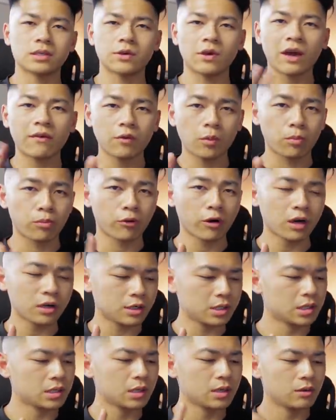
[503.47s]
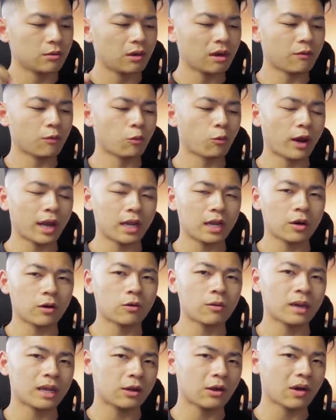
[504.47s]
You have a brush, you have a
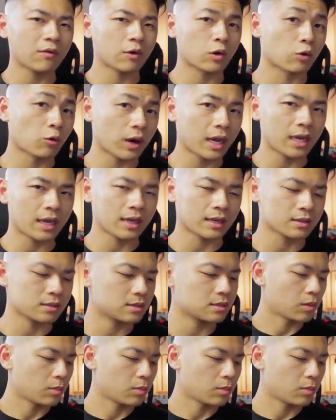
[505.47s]
radial, and you have a gradient.